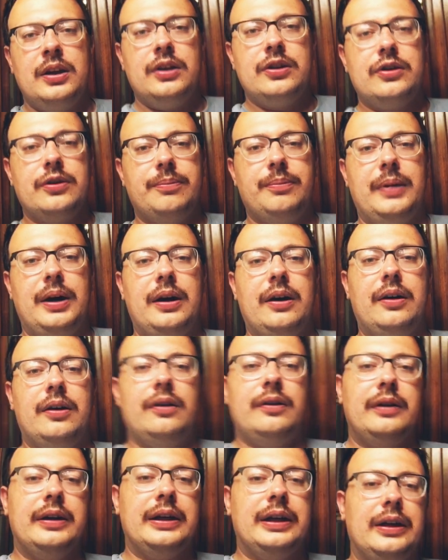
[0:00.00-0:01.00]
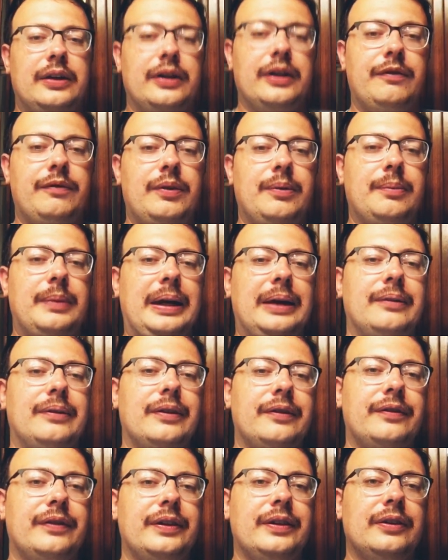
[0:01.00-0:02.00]
tomorrow, and I'll give you my
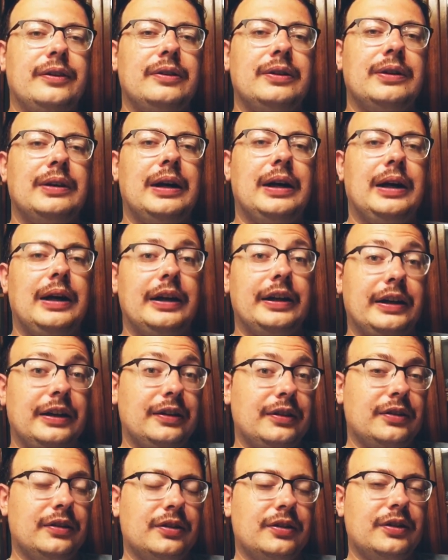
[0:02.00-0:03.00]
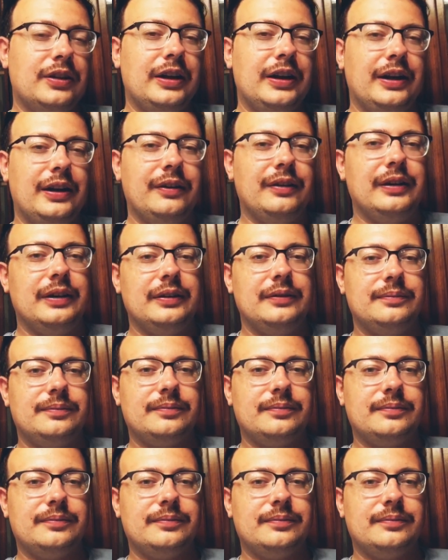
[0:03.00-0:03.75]
review on it. See how